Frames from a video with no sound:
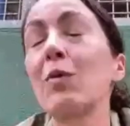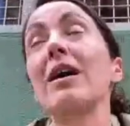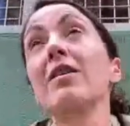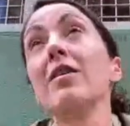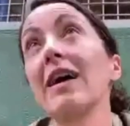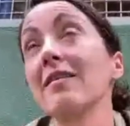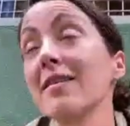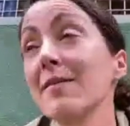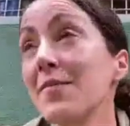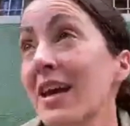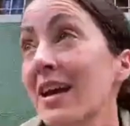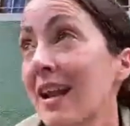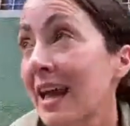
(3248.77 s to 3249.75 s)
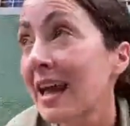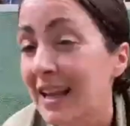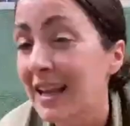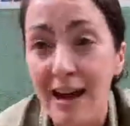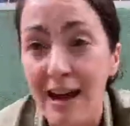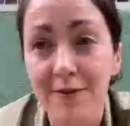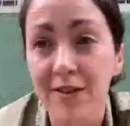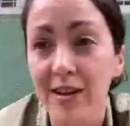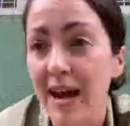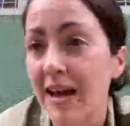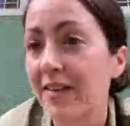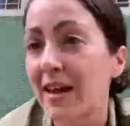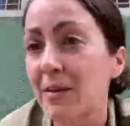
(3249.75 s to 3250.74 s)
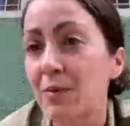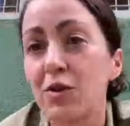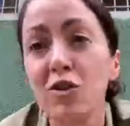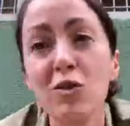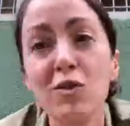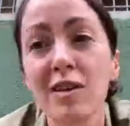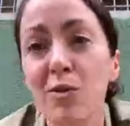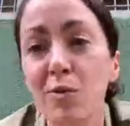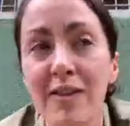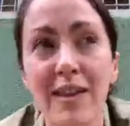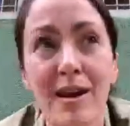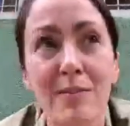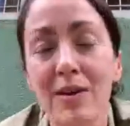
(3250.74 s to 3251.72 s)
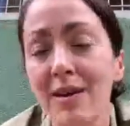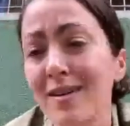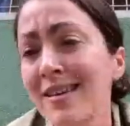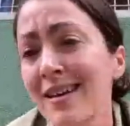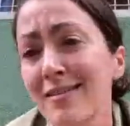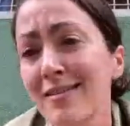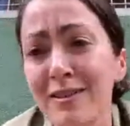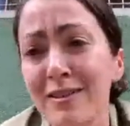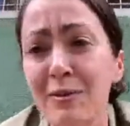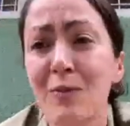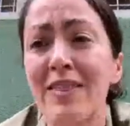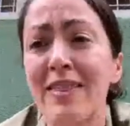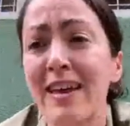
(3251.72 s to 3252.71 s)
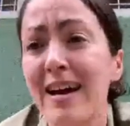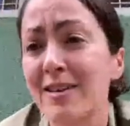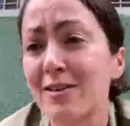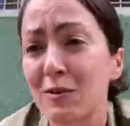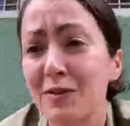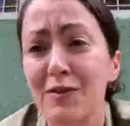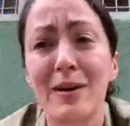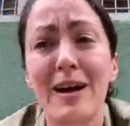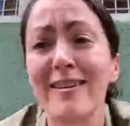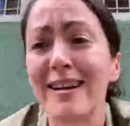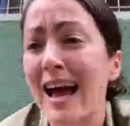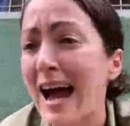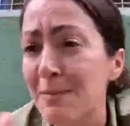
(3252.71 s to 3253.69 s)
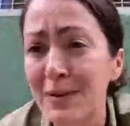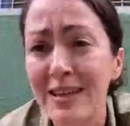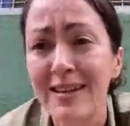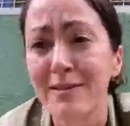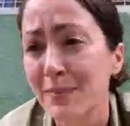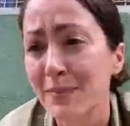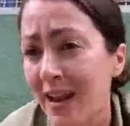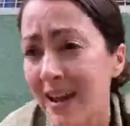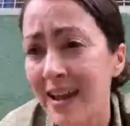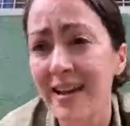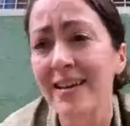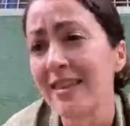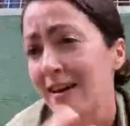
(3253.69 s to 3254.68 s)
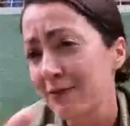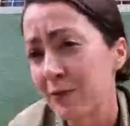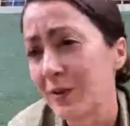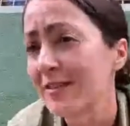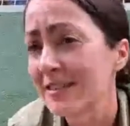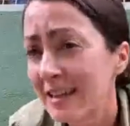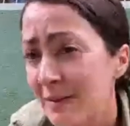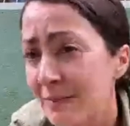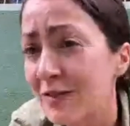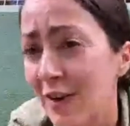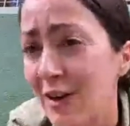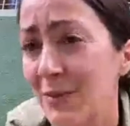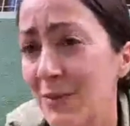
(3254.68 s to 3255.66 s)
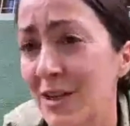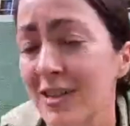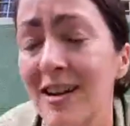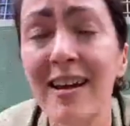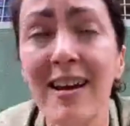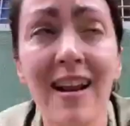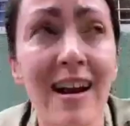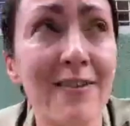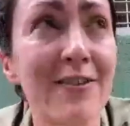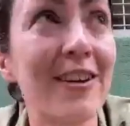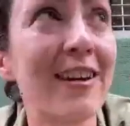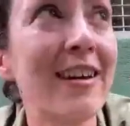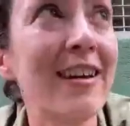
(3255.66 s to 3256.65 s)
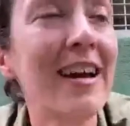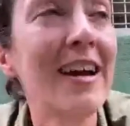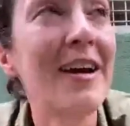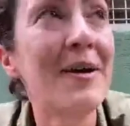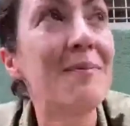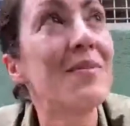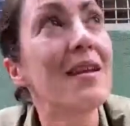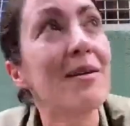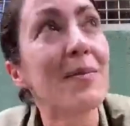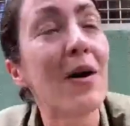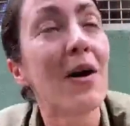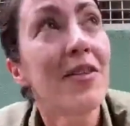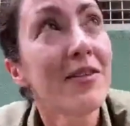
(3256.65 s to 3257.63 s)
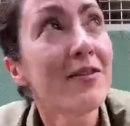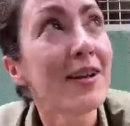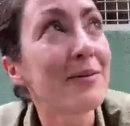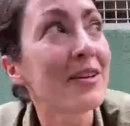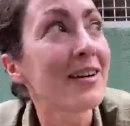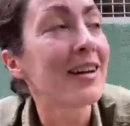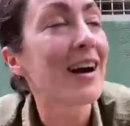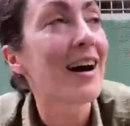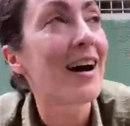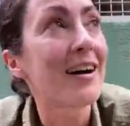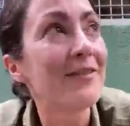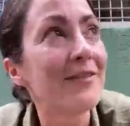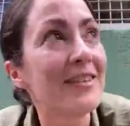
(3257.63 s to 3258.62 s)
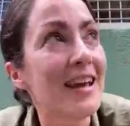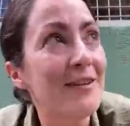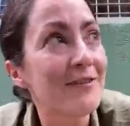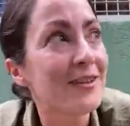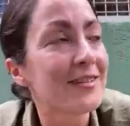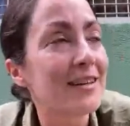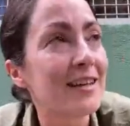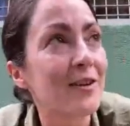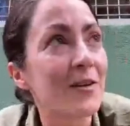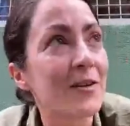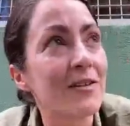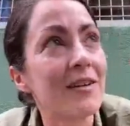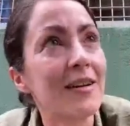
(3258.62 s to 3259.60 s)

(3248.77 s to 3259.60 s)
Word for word: Well, you get something like laughter, and they produce it when they're being tickled and when they're sort of apparently happy and playing, and therefore it seems very much like laughter. But on the flip side, I've never seen so.